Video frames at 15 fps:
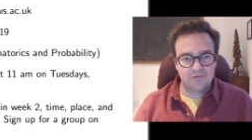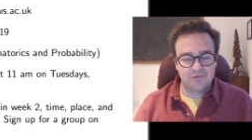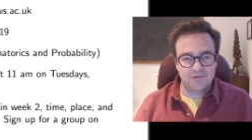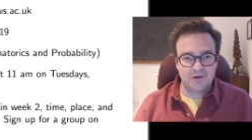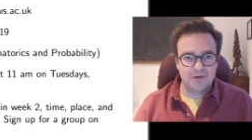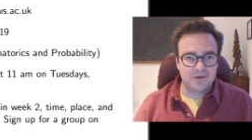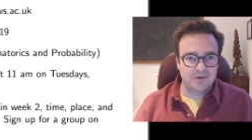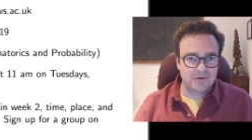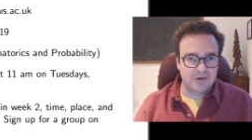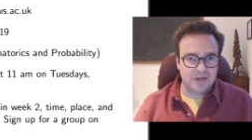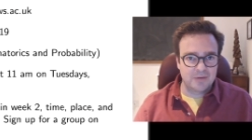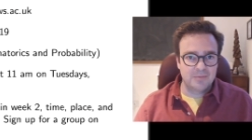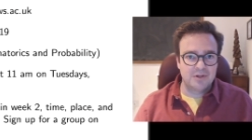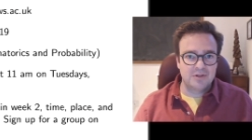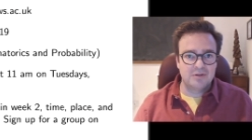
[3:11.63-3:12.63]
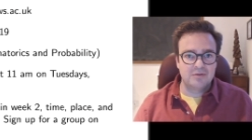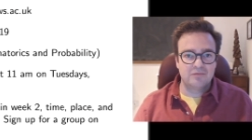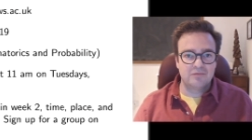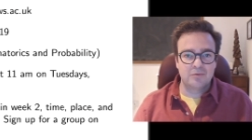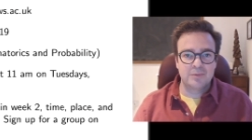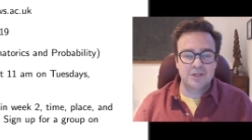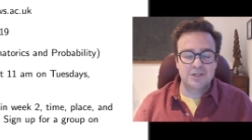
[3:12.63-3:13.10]
trying to cram in the
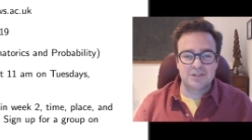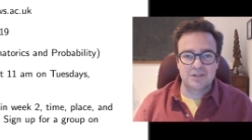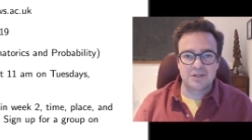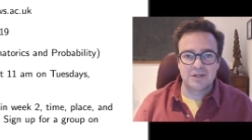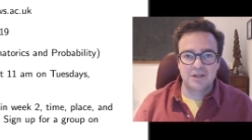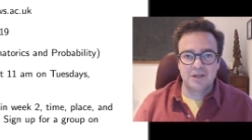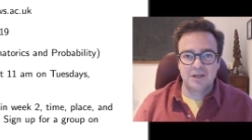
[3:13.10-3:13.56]
information.